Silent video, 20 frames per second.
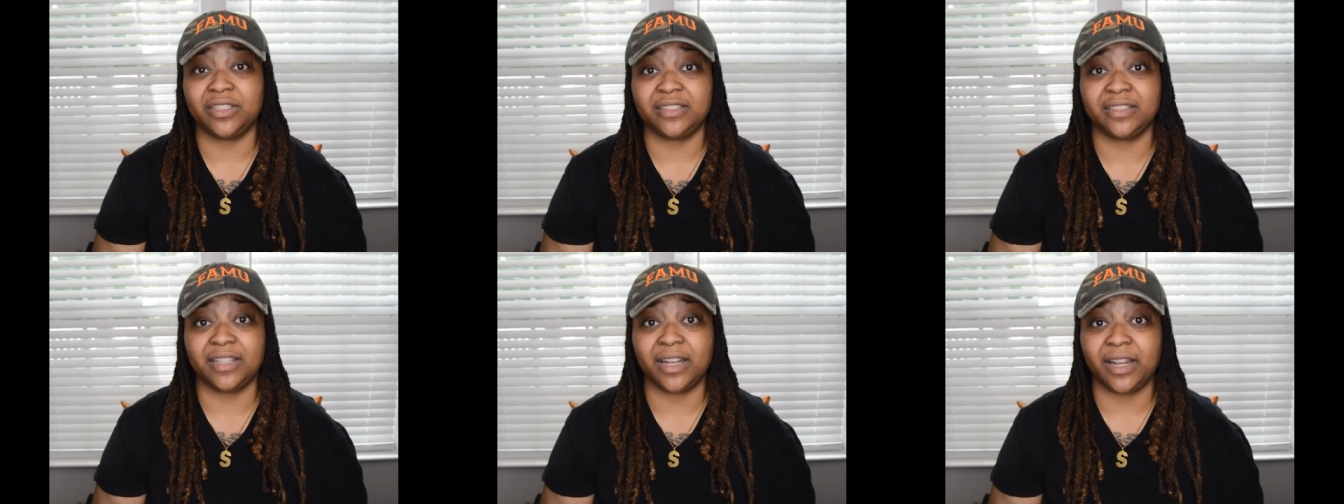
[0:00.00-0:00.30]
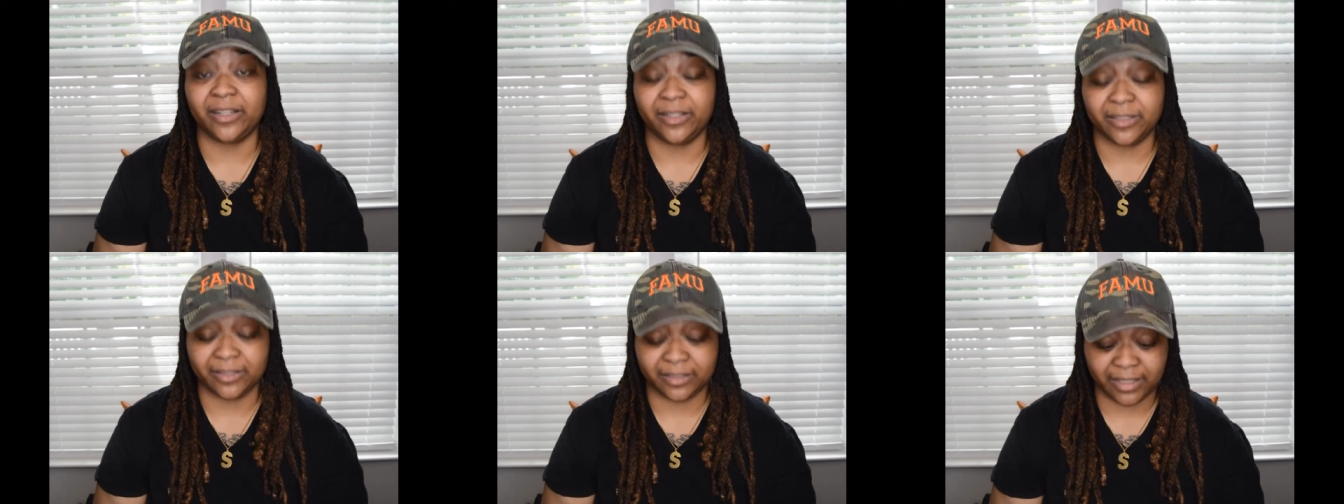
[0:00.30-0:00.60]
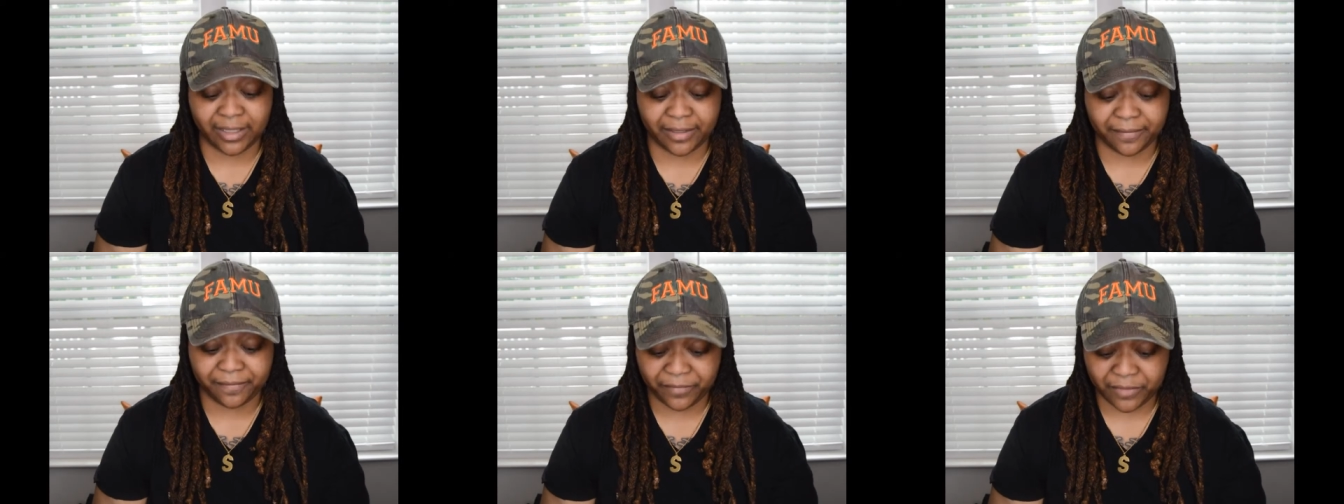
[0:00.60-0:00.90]
things that I
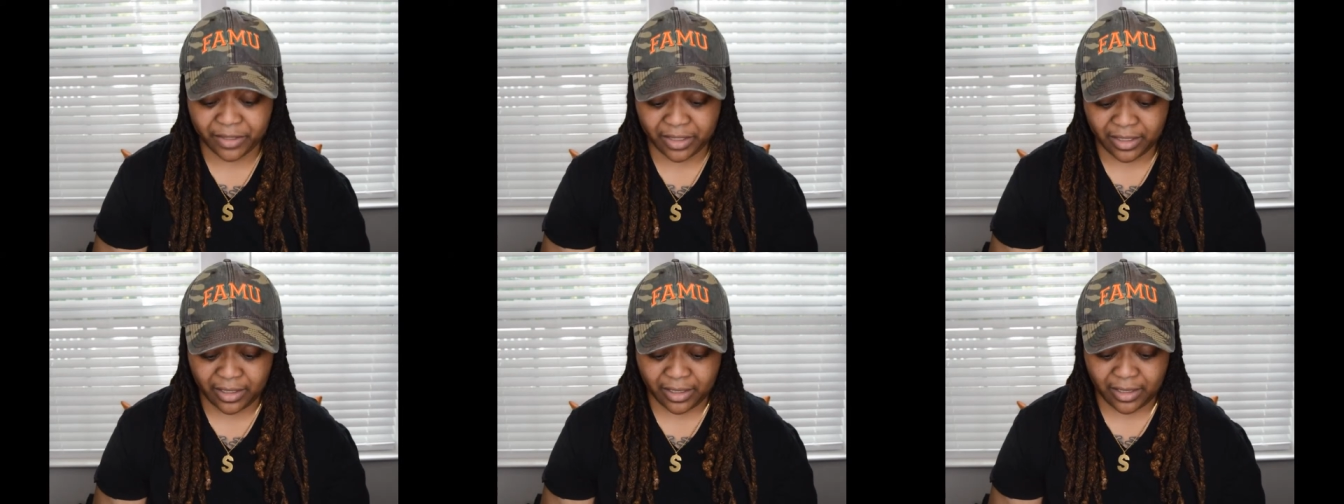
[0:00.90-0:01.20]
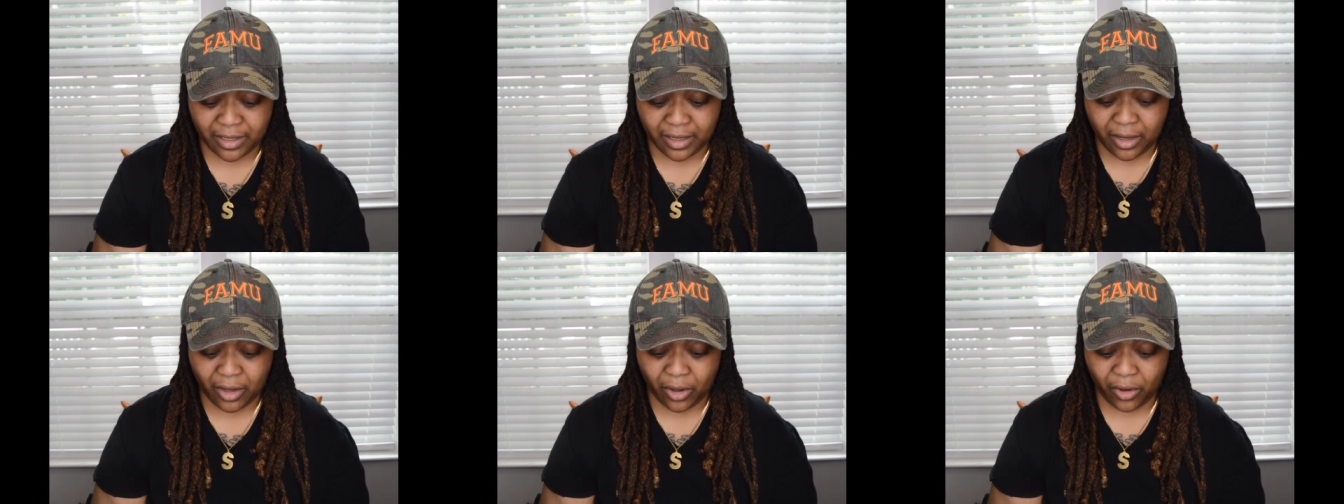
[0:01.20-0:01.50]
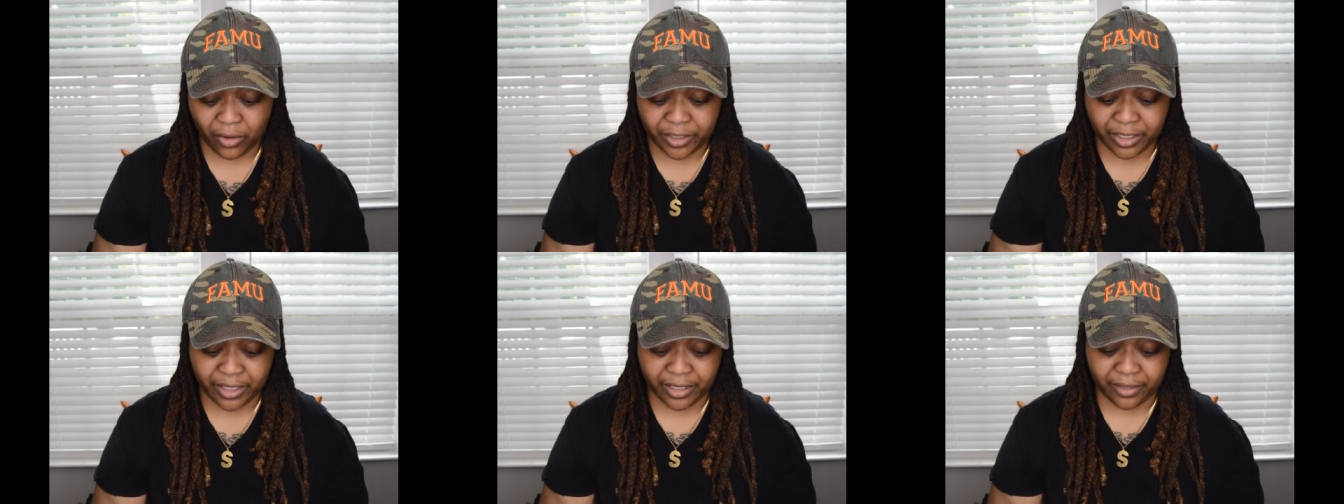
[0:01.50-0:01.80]
looked at.
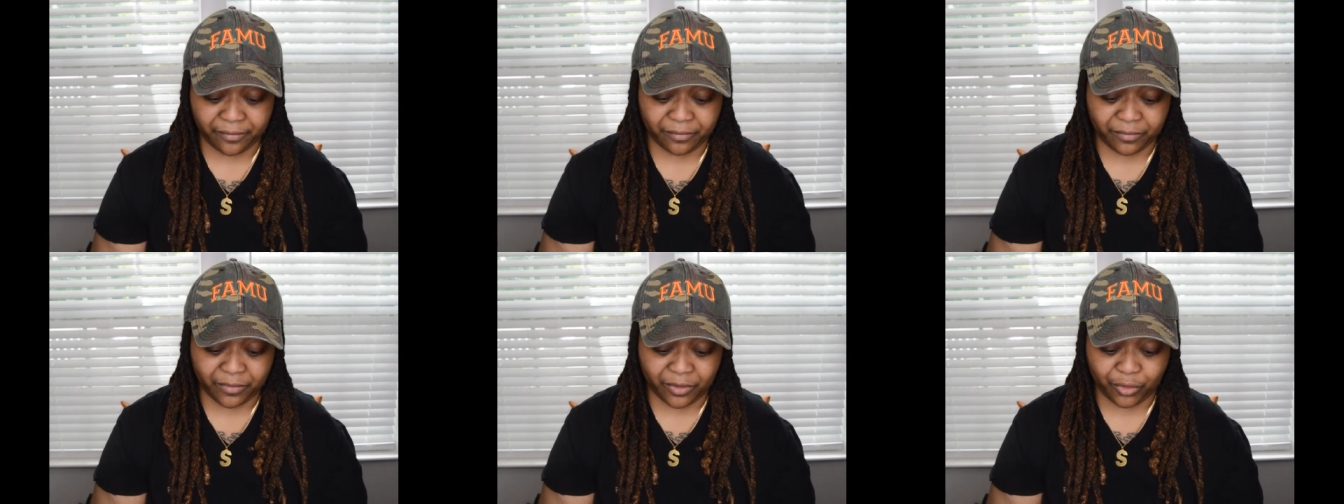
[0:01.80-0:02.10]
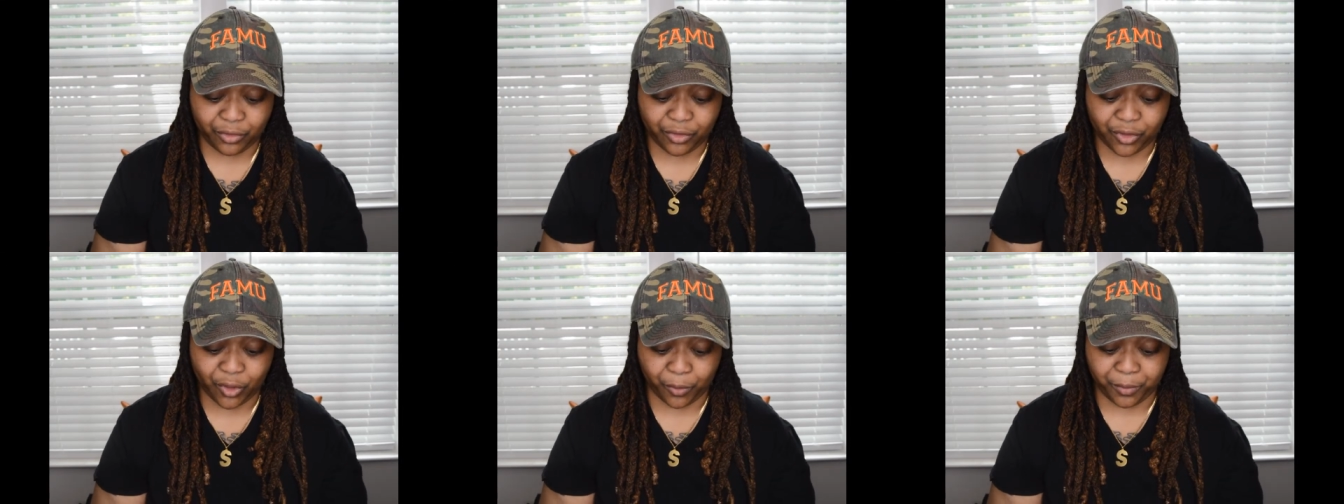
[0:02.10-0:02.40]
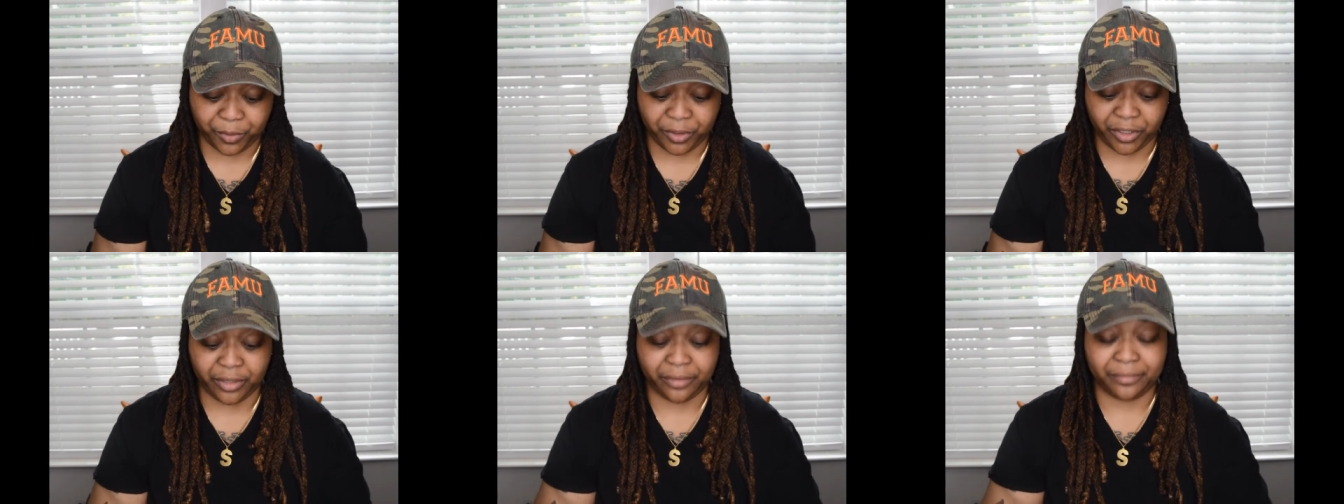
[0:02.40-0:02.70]
Okay,
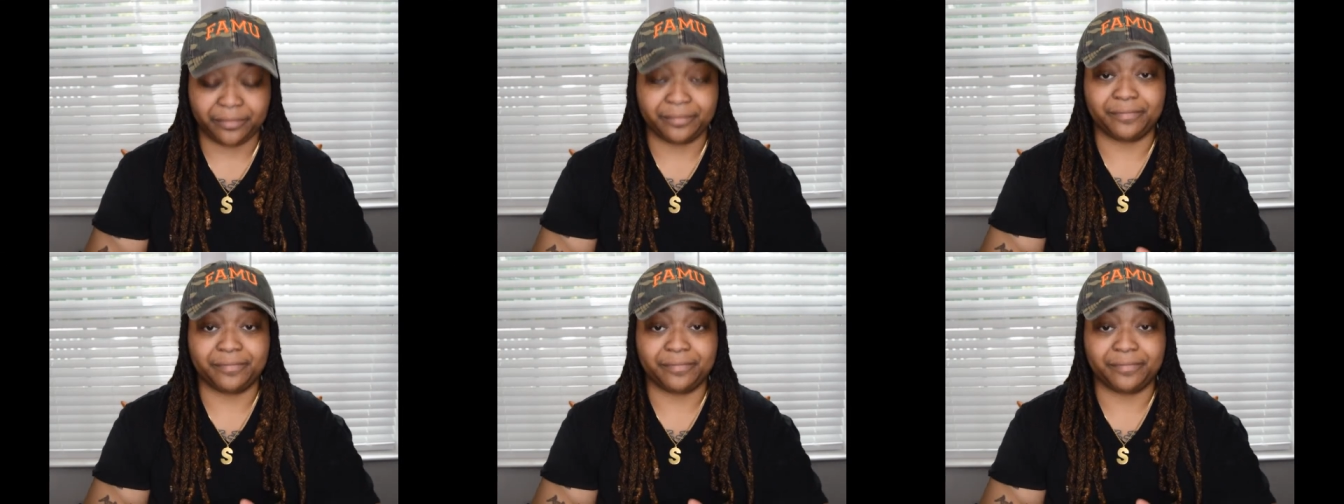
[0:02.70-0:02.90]
Utopia.